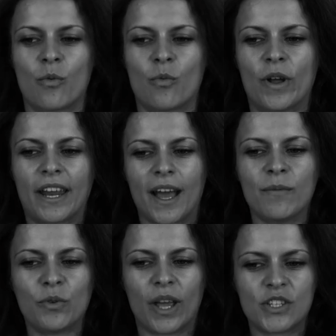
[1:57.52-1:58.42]
when I come
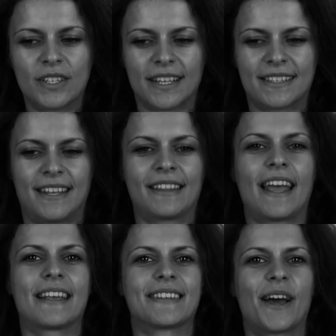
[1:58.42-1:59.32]
to Agile testing
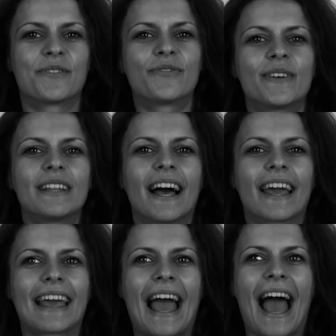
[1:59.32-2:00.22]
days, I feel
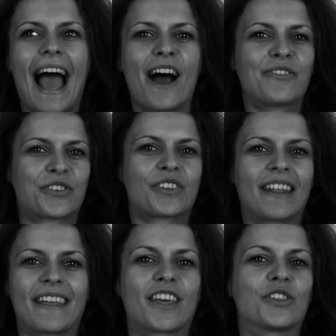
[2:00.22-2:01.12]
like after that
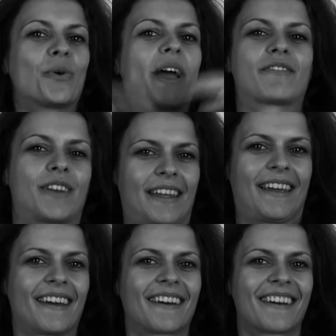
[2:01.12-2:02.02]
I can do
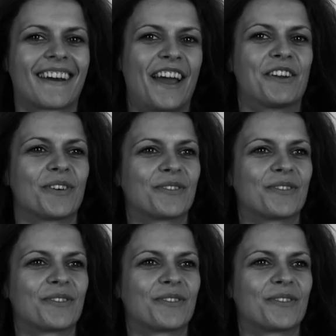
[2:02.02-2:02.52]
everything, kind of a